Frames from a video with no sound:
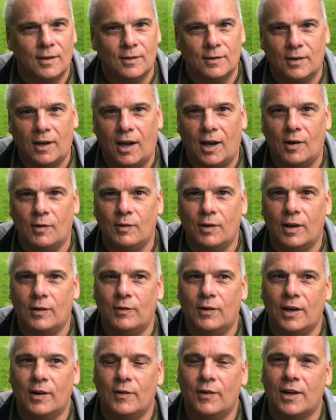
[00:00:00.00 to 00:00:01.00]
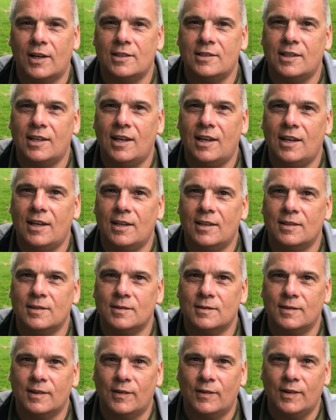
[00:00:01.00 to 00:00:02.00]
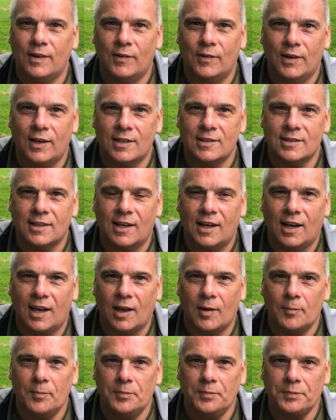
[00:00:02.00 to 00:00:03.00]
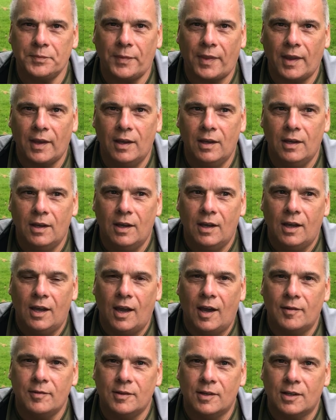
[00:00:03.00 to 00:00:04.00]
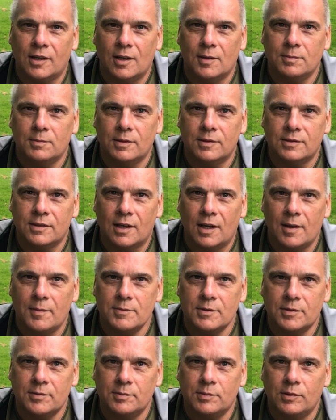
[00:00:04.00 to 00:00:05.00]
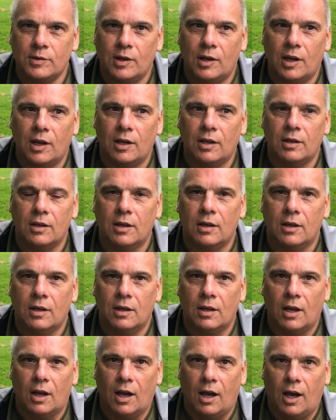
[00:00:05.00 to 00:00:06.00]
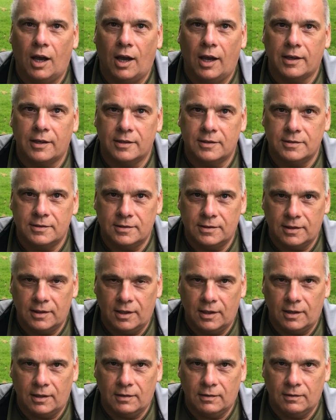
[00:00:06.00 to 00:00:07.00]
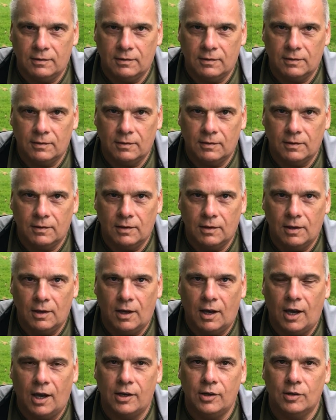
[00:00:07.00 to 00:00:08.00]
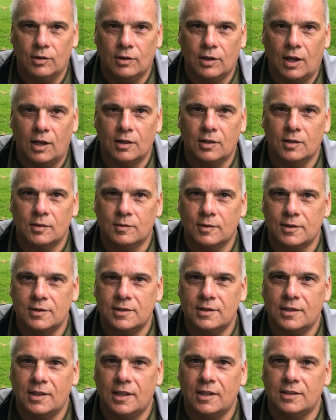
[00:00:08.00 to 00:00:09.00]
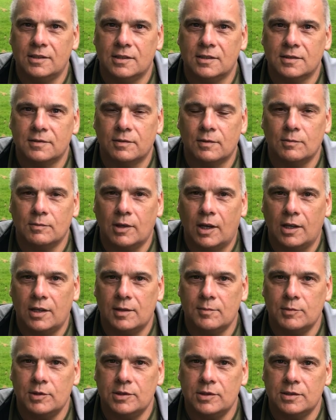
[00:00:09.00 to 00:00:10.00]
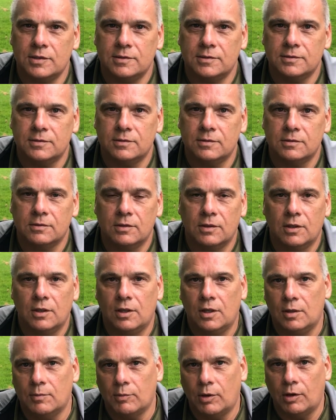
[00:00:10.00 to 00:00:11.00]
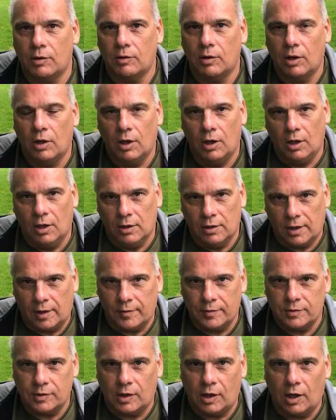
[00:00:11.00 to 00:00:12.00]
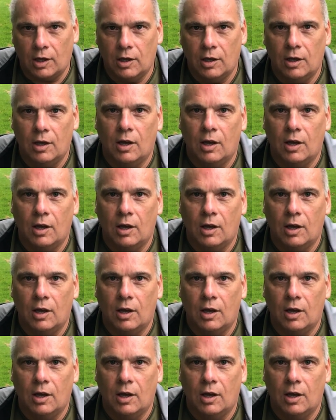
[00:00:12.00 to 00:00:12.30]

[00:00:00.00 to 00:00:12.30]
Wow, what a change, what a time. After a couple of times of praying, I could see. I no longer was seeing just from light images in my left eye.